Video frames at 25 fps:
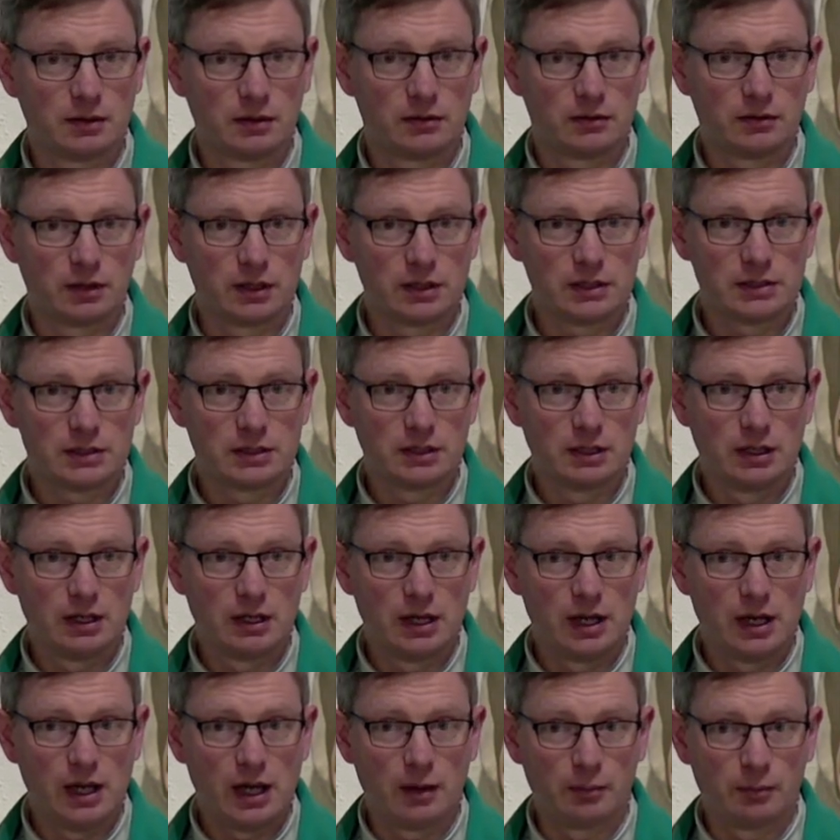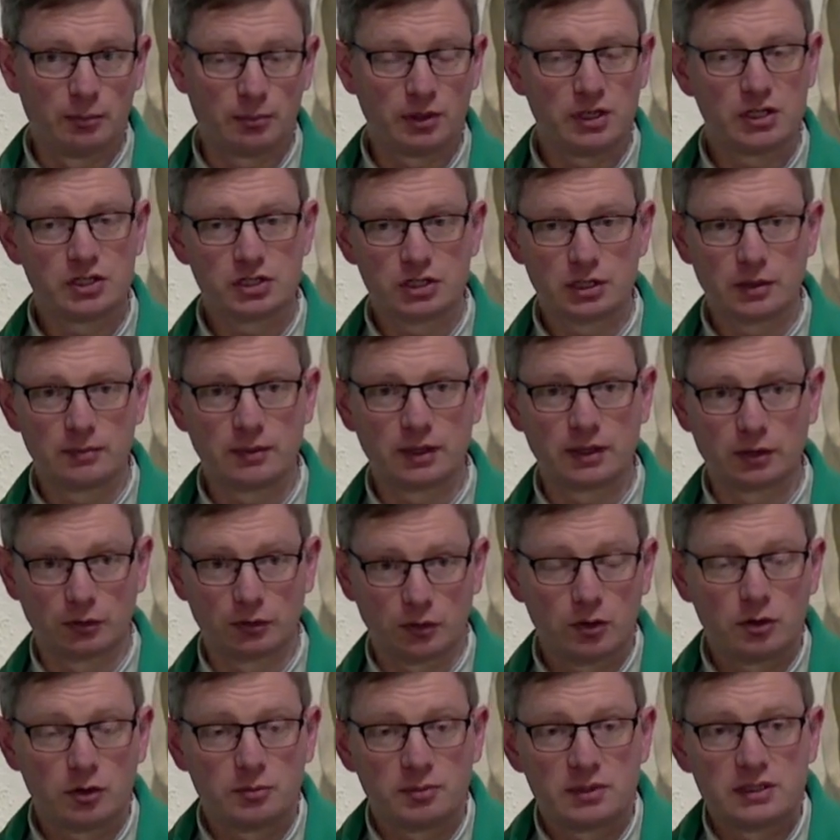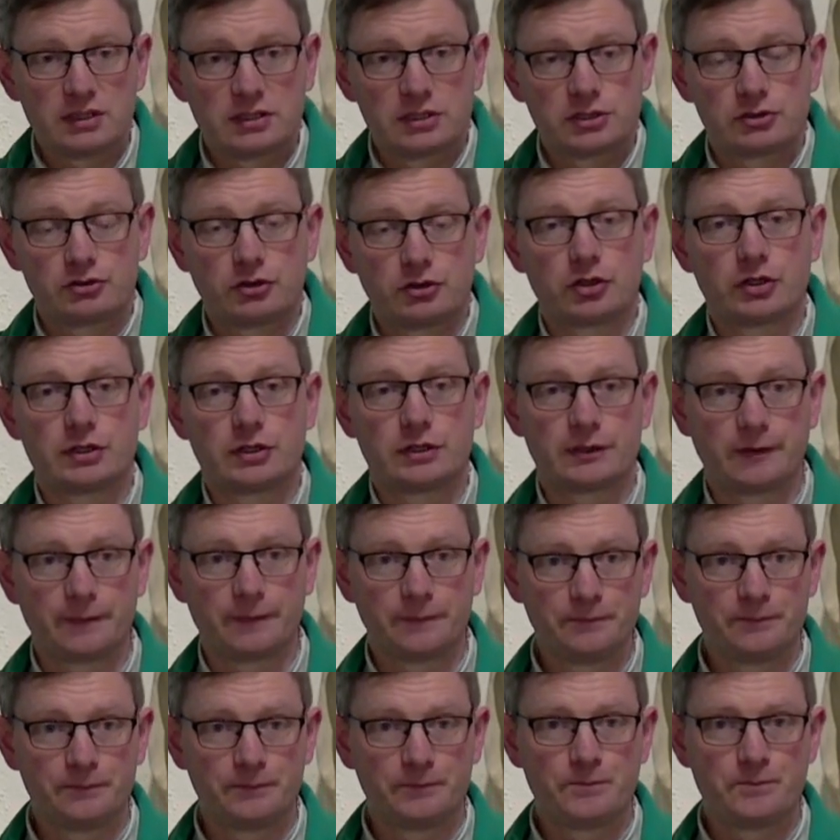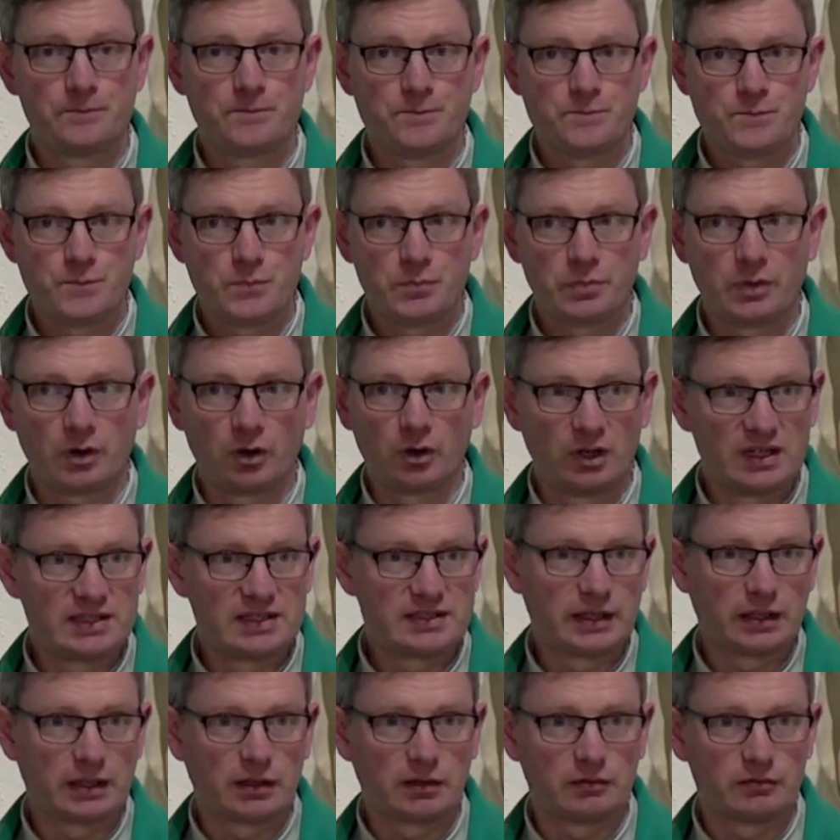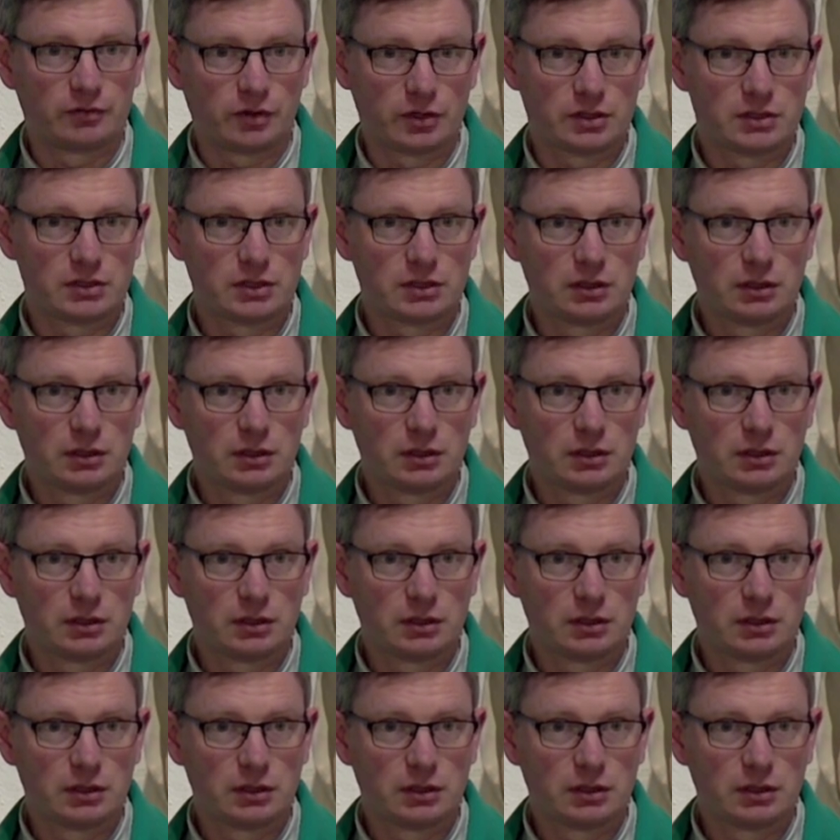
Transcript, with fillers: right, and preach to them that they're going to be destroyed unless they convert?